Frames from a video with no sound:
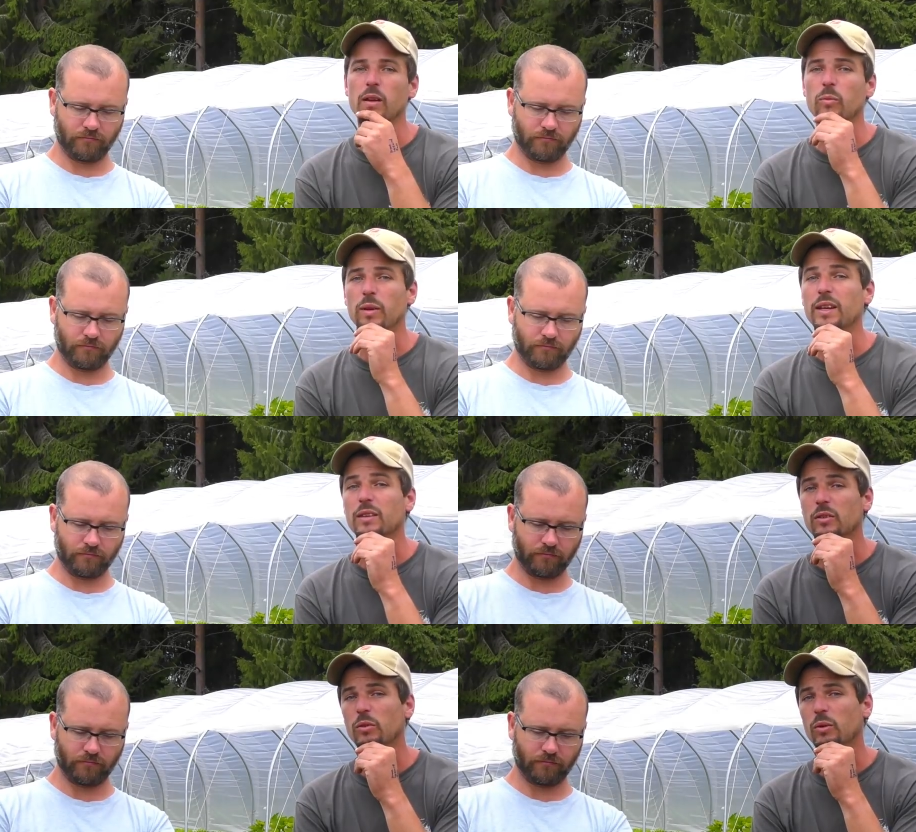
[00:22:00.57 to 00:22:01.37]
Speaker 1: that we
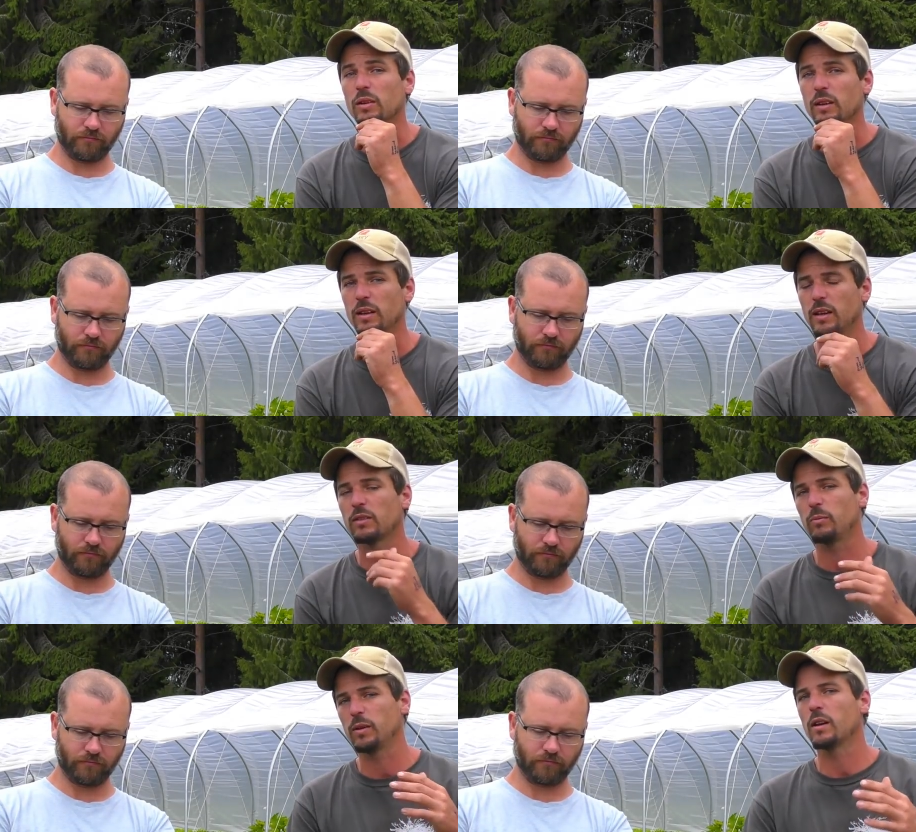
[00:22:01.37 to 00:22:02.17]
could do it. It needs
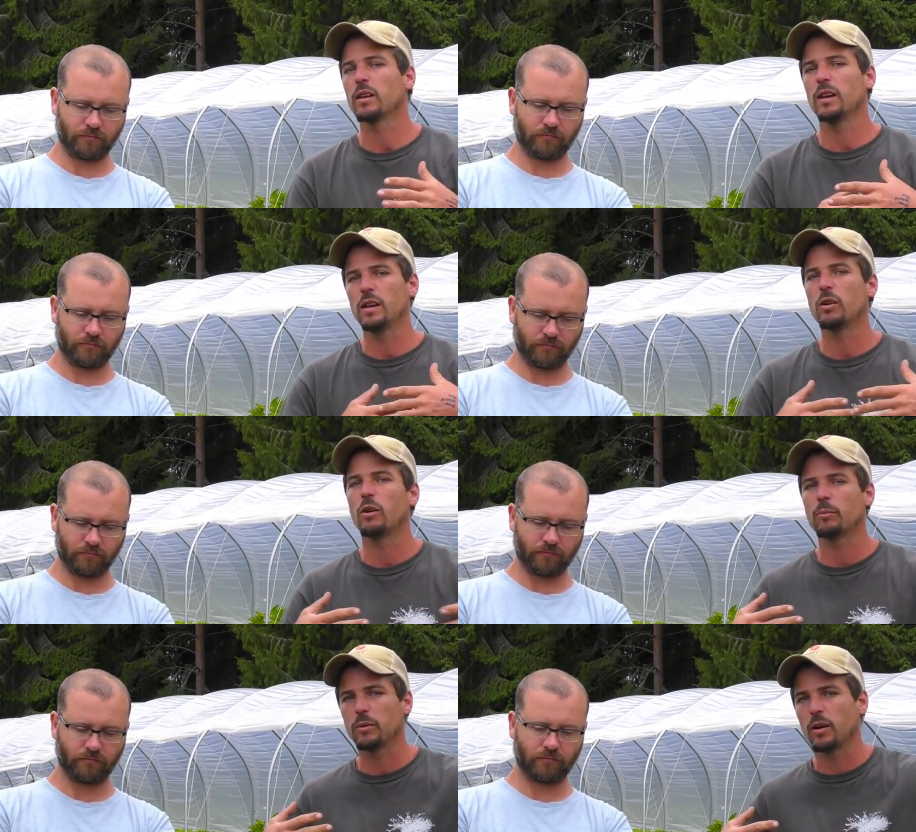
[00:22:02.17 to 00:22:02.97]
to be done in a
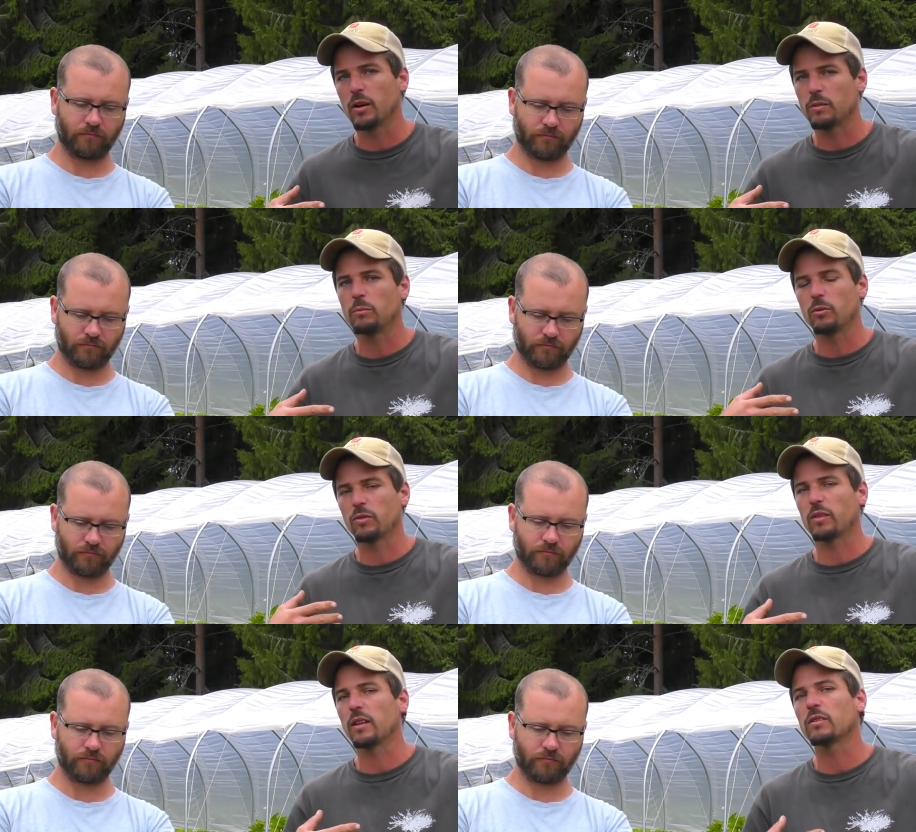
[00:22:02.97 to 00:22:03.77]
hop yard more
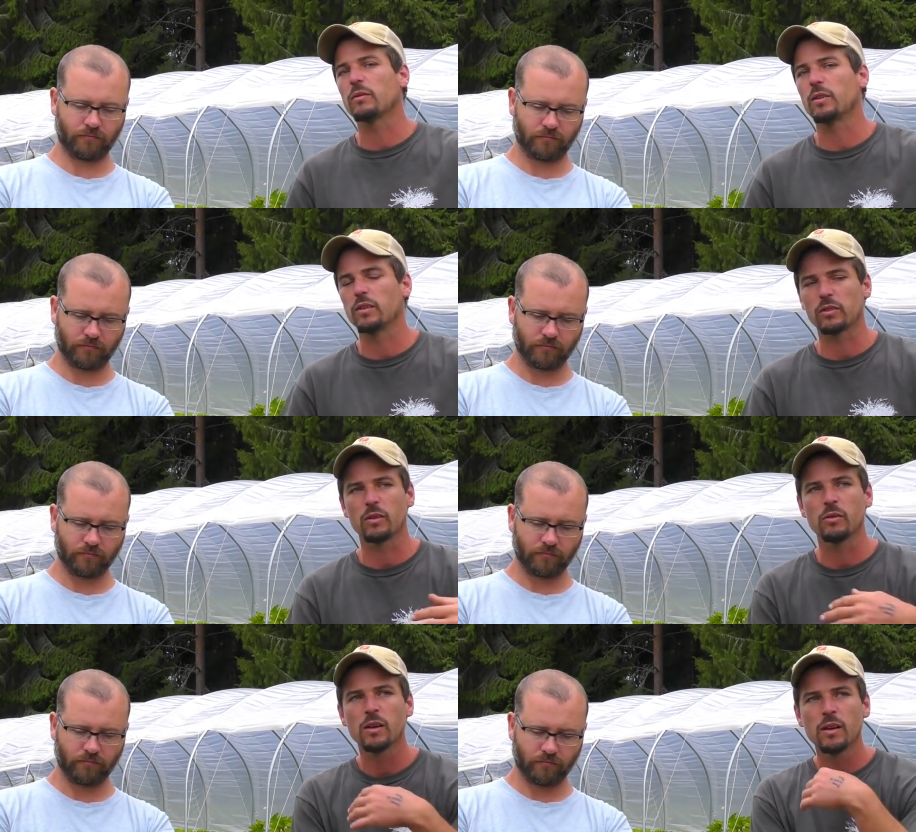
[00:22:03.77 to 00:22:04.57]
intensively. So